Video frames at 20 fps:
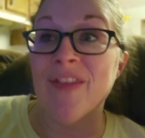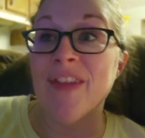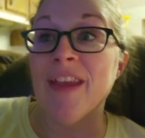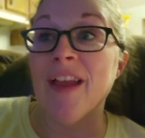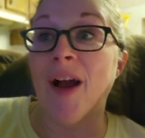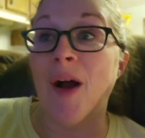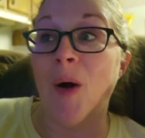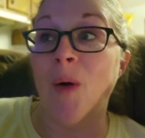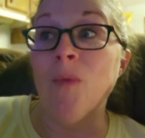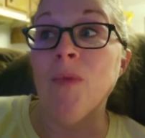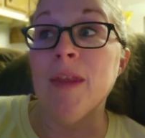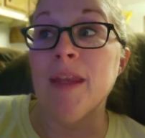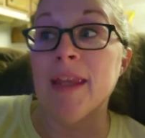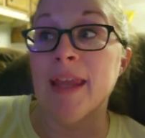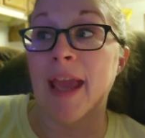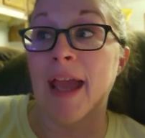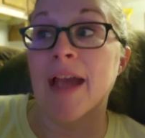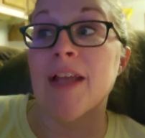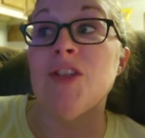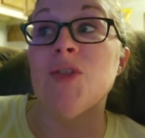The only
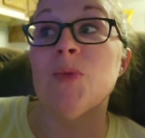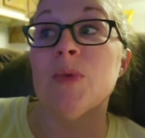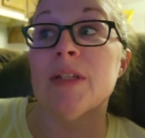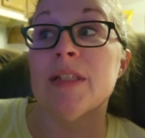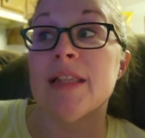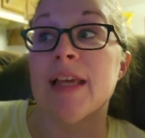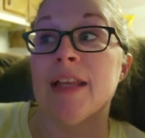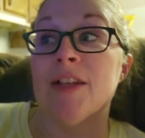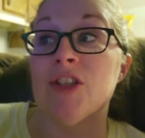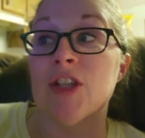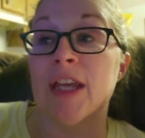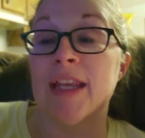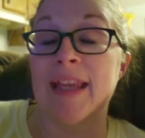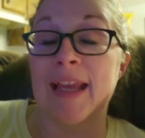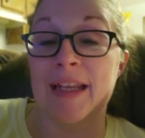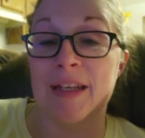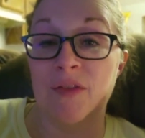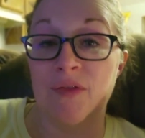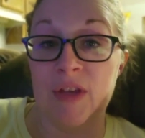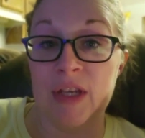catch was that Jake
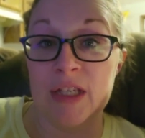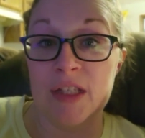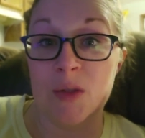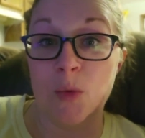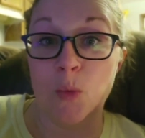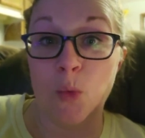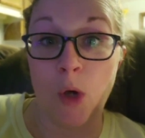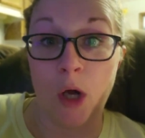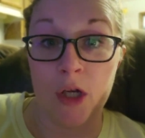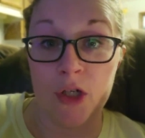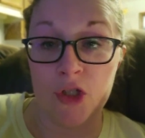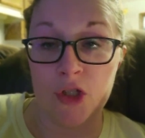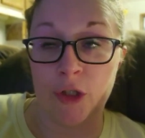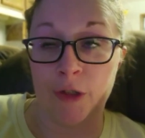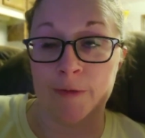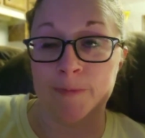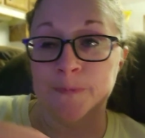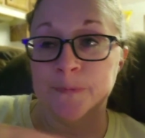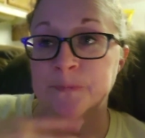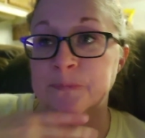had to fix the washer.